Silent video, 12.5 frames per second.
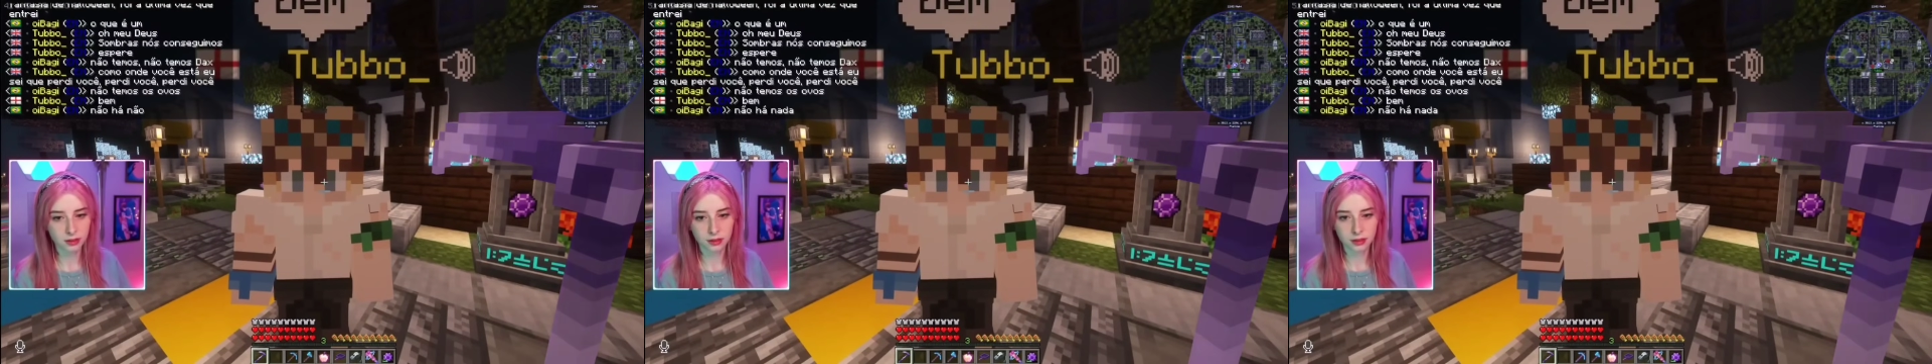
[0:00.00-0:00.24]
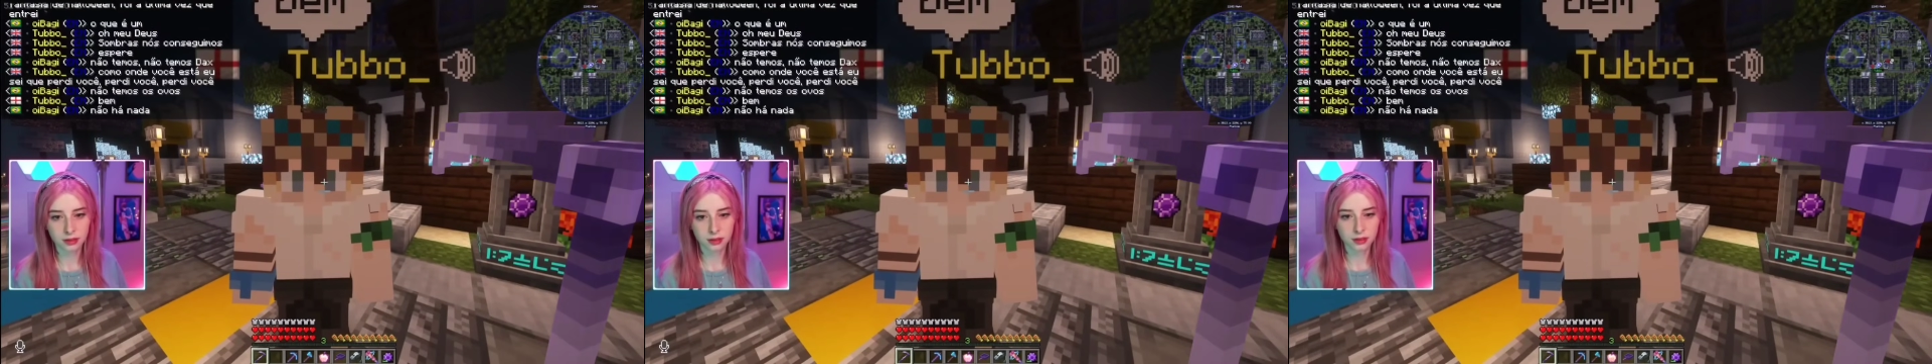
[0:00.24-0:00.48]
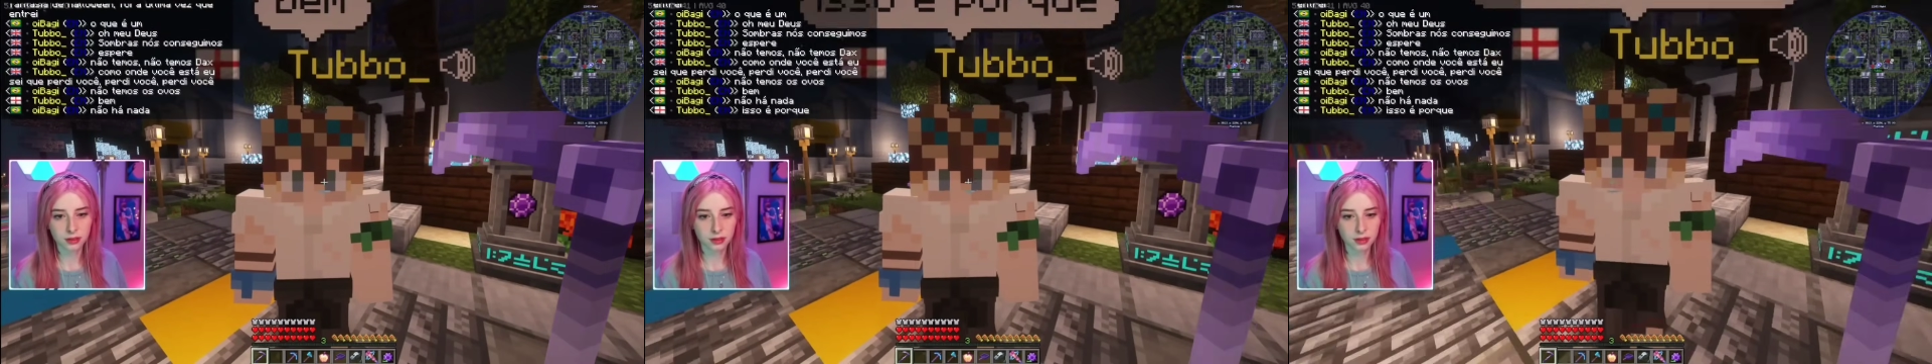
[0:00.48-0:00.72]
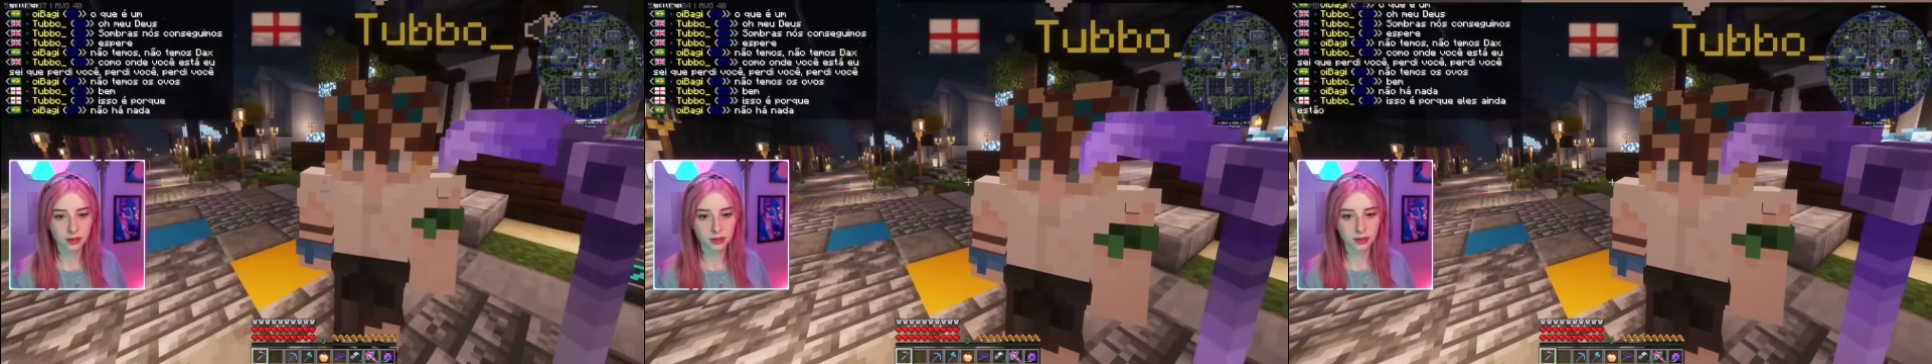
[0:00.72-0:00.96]
Maybe that's because
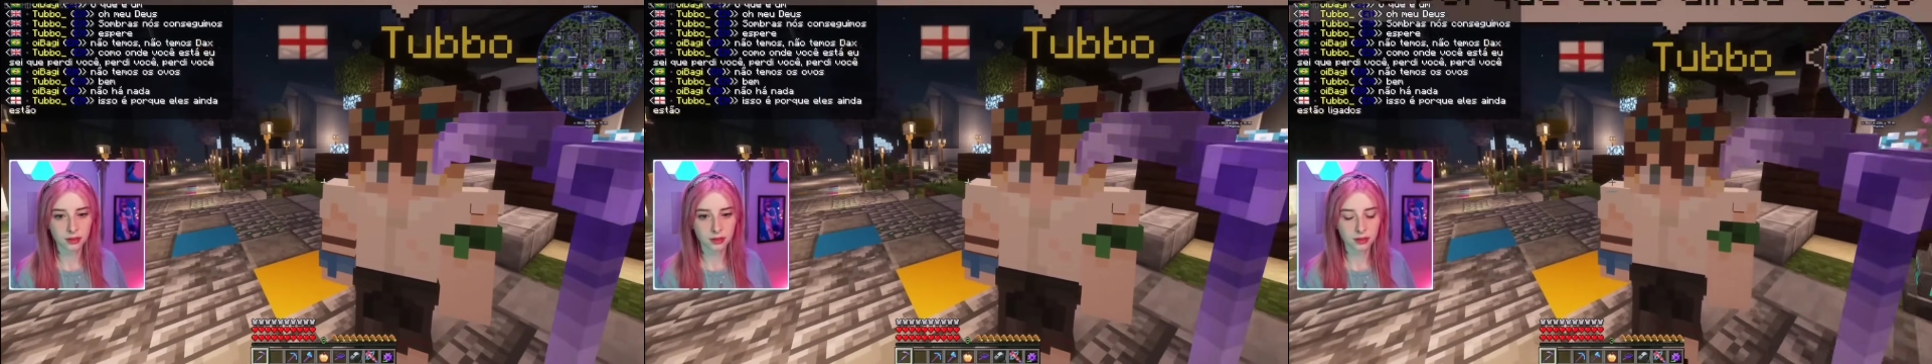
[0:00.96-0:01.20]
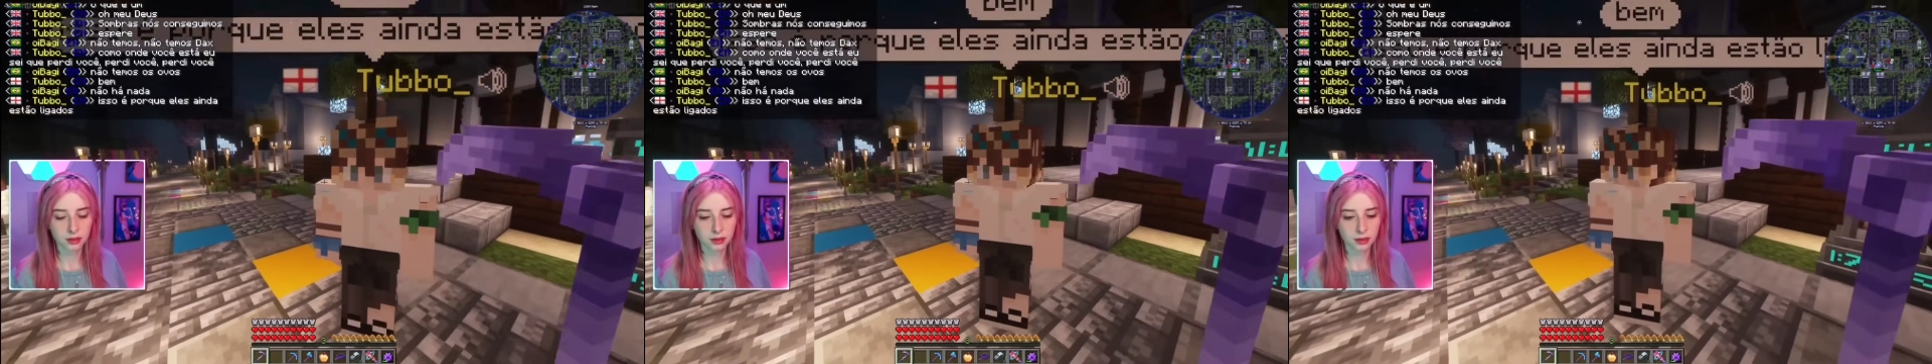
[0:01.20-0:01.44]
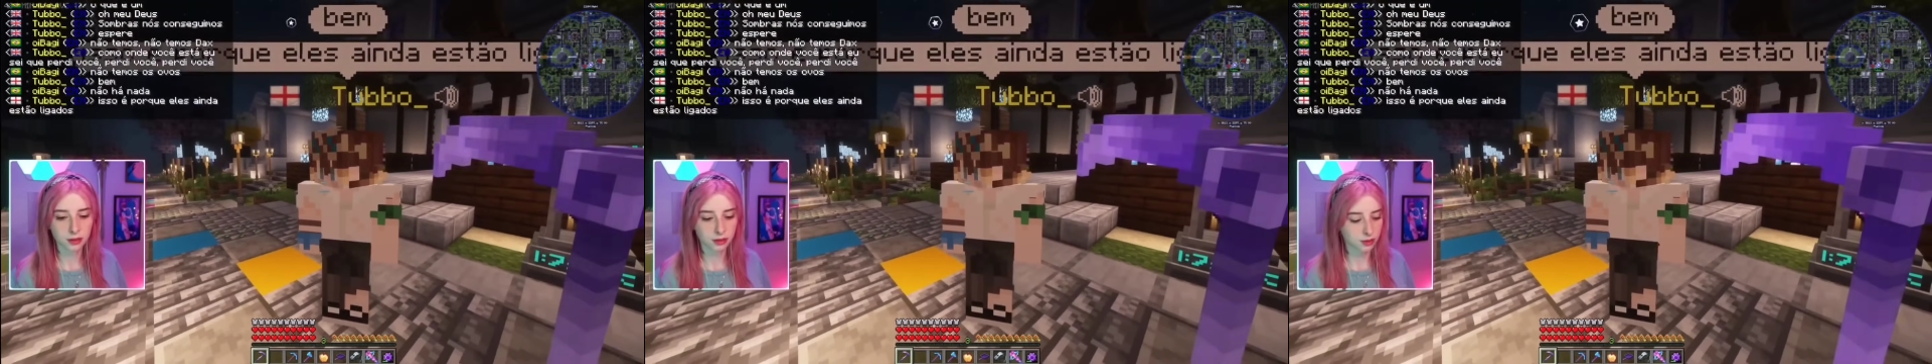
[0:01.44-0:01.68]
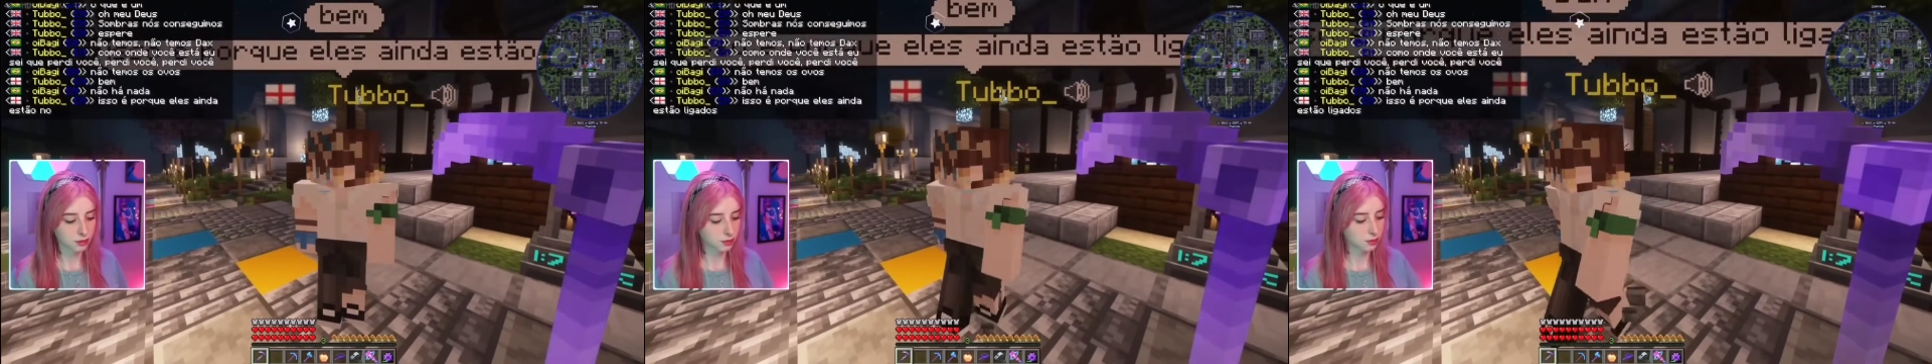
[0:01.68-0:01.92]
they're still on
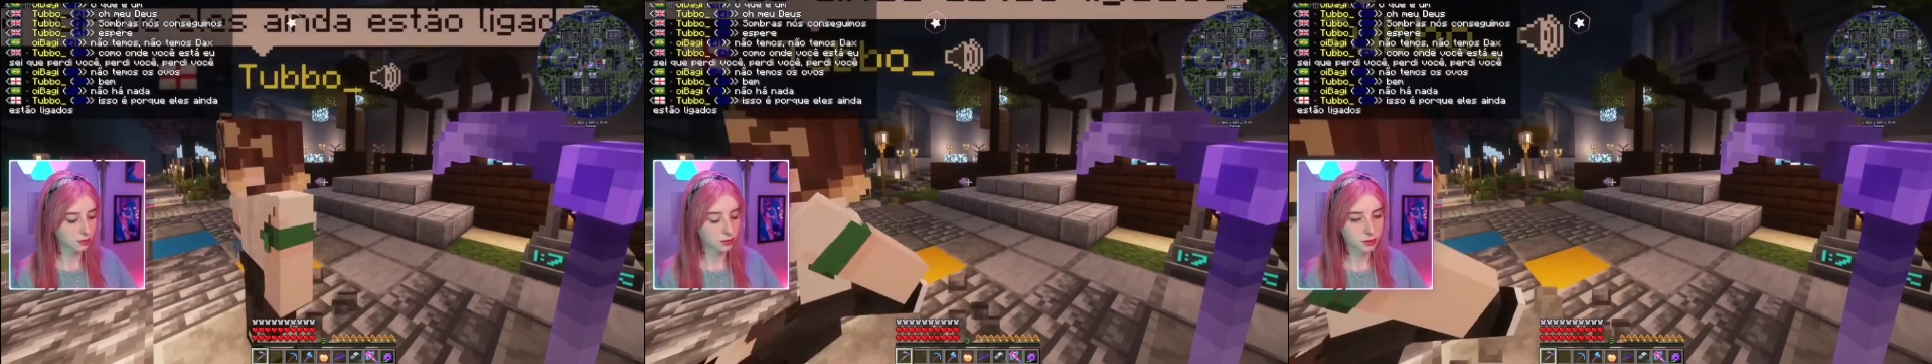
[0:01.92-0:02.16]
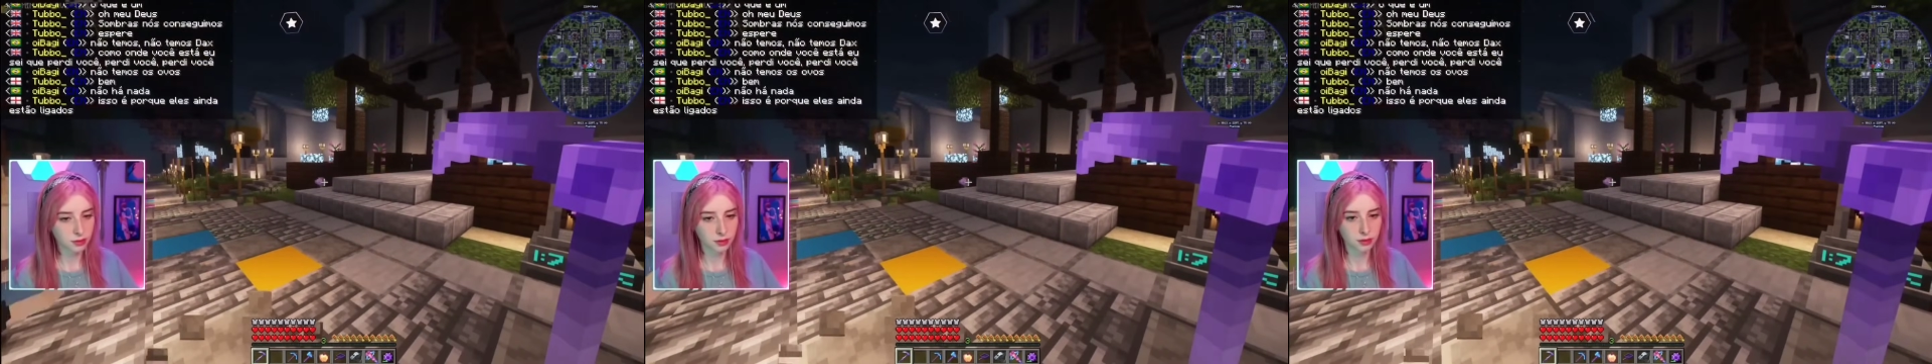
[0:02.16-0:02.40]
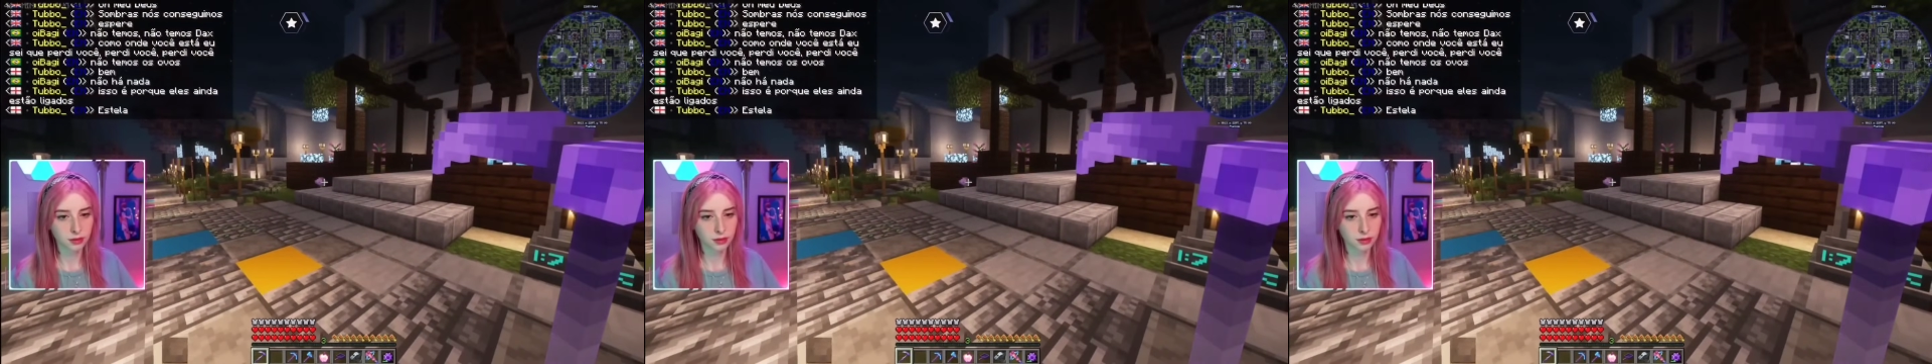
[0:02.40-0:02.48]
purgatory, still in